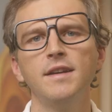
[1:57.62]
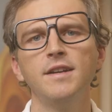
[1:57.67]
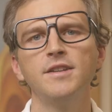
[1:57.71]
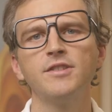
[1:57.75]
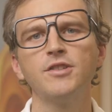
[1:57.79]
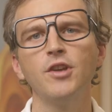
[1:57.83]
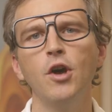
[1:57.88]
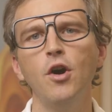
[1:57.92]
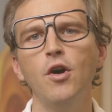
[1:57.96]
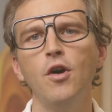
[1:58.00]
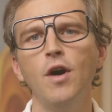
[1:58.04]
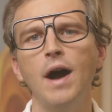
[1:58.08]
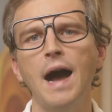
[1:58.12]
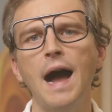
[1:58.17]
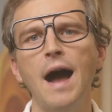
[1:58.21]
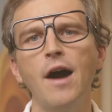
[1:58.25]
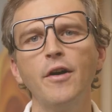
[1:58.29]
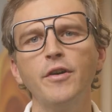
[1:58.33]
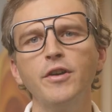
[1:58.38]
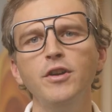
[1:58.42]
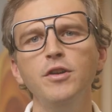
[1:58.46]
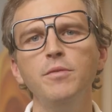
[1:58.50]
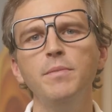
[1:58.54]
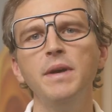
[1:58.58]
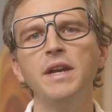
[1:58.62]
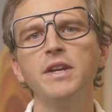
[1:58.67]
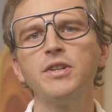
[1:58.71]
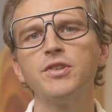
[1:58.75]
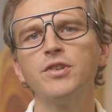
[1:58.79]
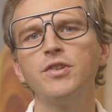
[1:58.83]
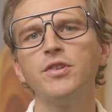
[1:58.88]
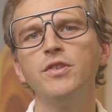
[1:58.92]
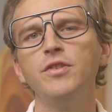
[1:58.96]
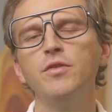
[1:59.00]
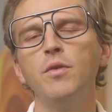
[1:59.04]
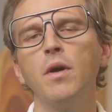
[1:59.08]
So how can you make
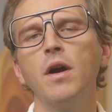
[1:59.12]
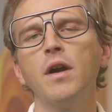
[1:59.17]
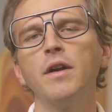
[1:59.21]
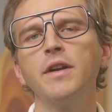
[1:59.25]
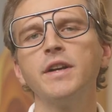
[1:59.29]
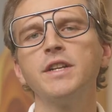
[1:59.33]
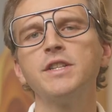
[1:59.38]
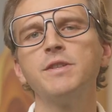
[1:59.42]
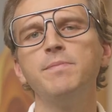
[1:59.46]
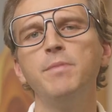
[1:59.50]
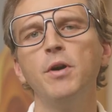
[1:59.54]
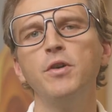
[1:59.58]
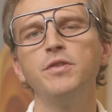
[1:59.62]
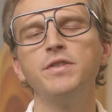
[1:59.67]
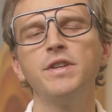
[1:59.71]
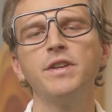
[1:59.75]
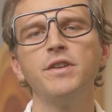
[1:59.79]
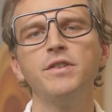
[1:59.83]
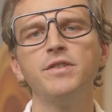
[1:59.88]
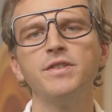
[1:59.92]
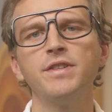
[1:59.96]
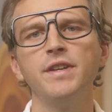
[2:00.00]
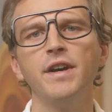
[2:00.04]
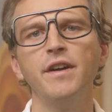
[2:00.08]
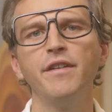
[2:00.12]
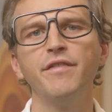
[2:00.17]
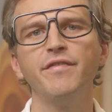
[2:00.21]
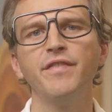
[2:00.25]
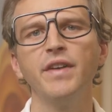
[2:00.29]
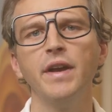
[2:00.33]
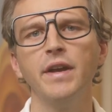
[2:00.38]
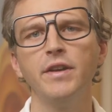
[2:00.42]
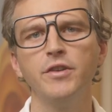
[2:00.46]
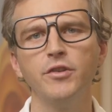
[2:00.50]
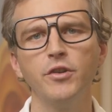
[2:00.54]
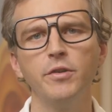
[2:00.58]
sure you aren't exposing
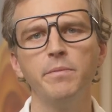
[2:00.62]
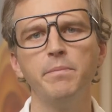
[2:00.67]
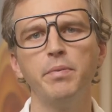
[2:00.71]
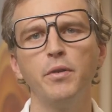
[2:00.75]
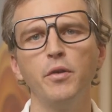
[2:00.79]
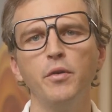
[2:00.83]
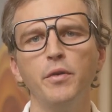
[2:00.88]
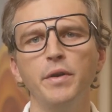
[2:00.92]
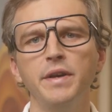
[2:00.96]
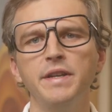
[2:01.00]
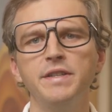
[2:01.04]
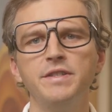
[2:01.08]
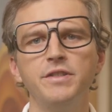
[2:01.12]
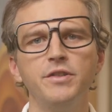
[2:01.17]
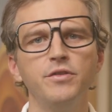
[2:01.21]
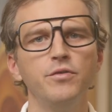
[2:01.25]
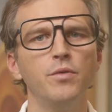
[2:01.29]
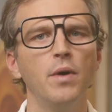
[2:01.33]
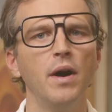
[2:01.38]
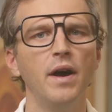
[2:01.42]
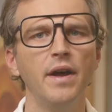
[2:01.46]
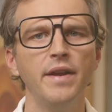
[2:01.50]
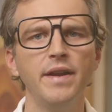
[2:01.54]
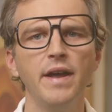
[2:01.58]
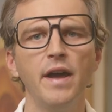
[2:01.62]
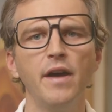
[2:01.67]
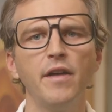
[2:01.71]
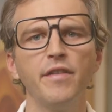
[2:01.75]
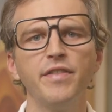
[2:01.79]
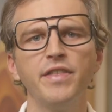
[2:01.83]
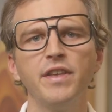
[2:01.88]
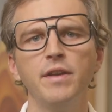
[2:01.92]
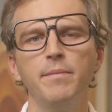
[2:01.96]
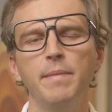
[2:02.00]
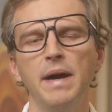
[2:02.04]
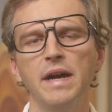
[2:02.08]
yourself and your employees to
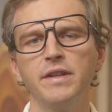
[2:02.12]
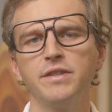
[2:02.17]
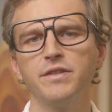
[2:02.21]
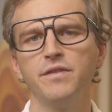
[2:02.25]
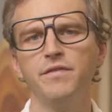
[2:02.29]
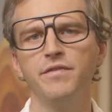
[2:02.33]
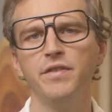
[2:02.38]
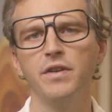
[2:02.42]
unhealthy amounts of